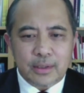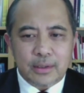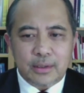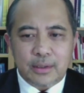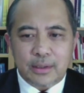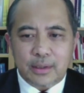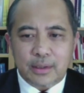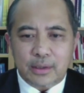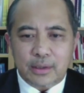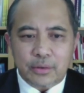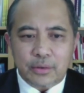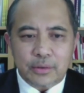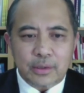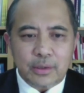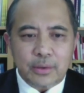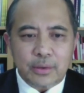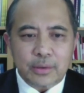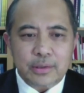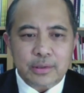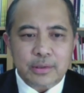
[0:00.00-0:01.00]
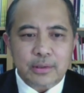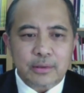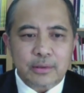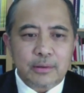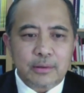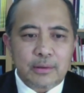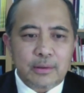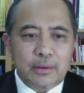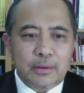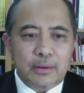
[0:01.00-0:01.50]
The continuous
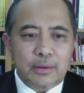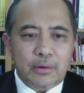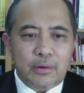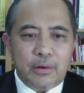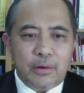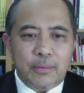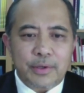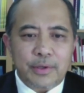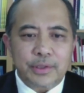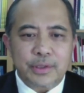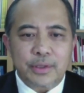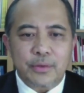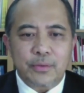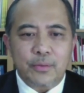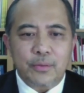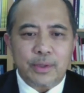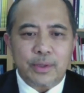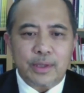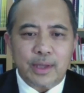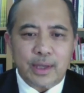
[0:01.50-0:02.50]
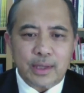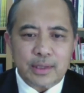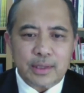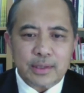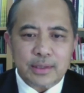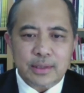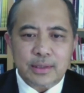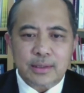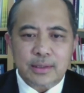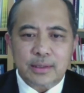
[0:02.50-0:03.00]
collaboration with
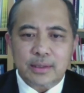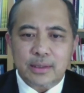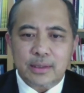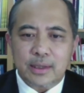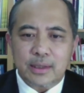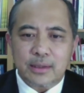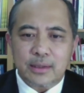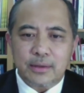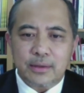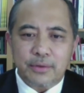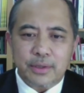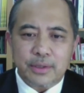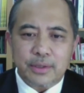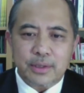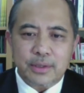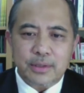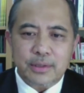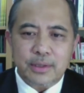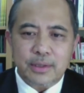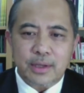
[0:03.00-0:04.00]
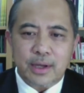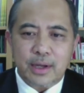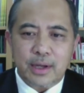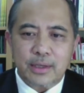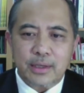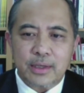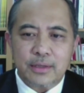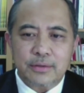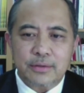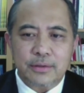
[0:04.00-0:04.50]
ACE and the region's higher
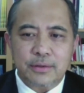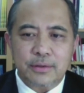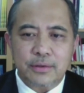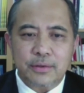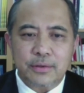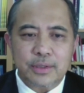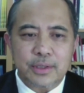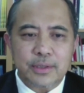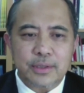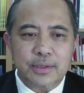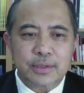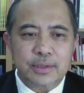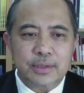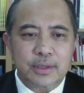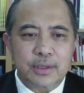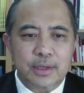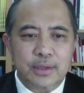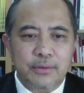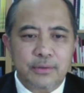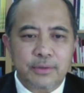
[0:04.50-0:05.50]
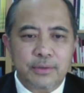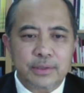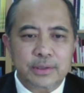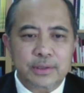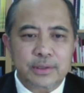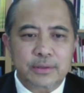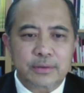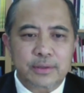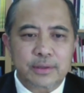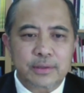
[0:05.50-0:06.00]
institutions and
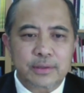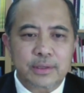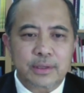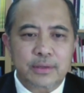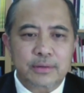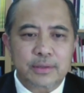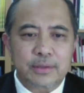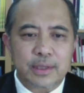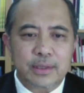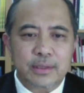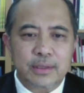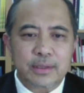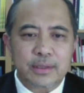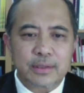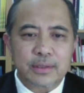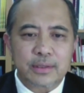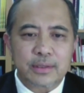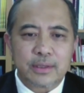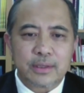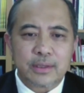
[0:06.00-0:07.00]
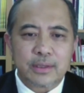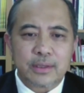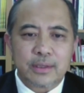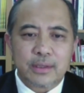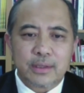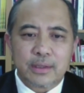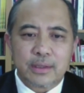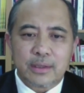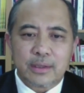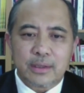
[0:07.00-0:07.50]
research centers
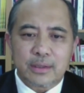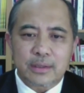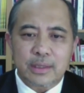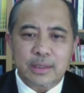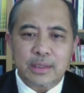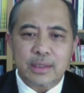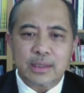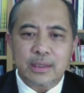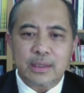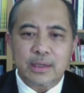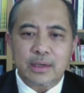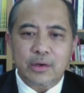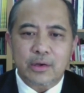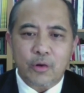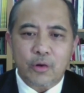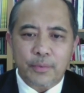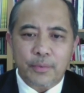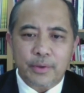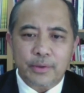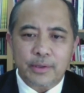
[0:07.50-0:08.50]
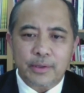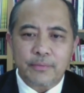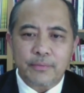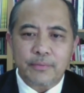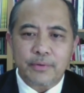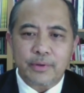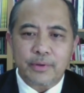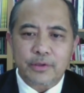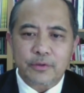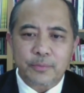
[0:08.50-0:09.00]
is indeed a cooperative
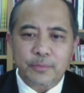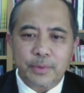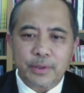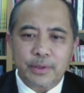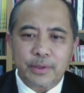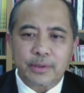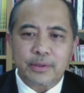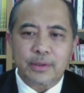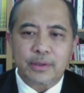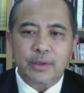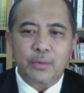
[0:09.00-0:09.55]
spirit